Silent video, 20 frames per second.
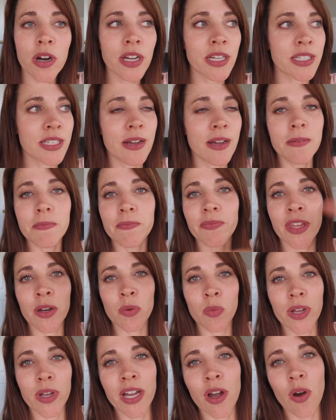works,
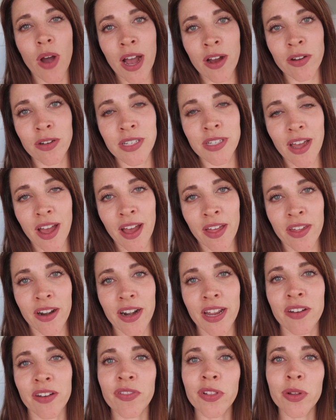then we go out to other
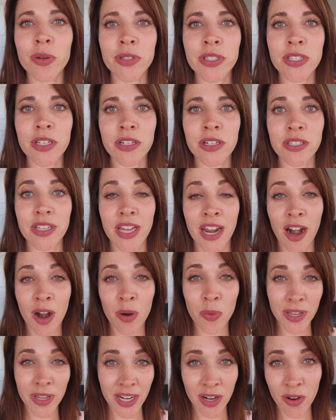influencers. And
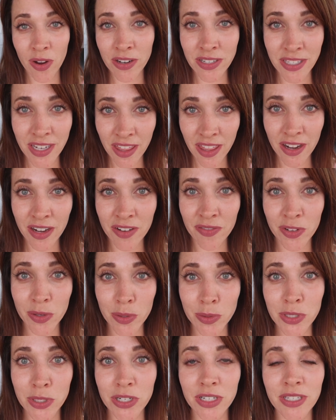are we gonna go out to other
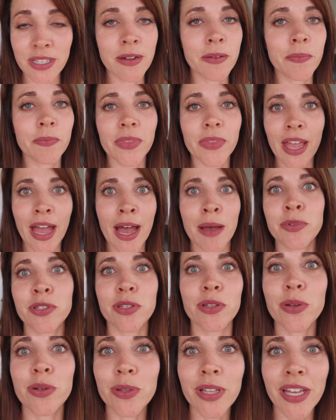influencers?
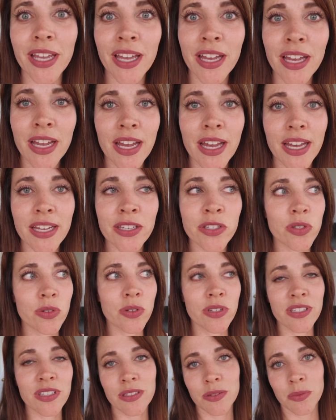Absolutely. As
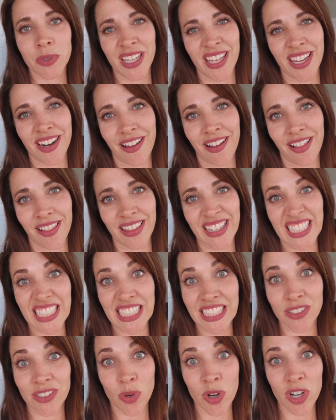soon as we get all
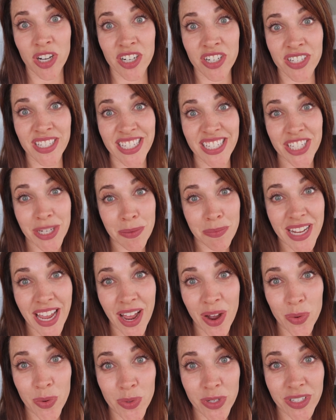these orders shipped
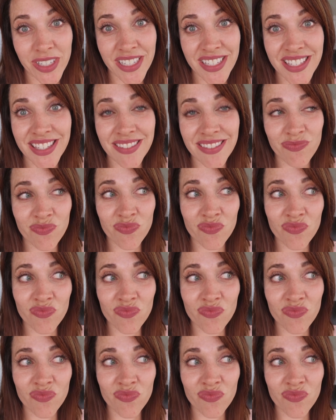out, because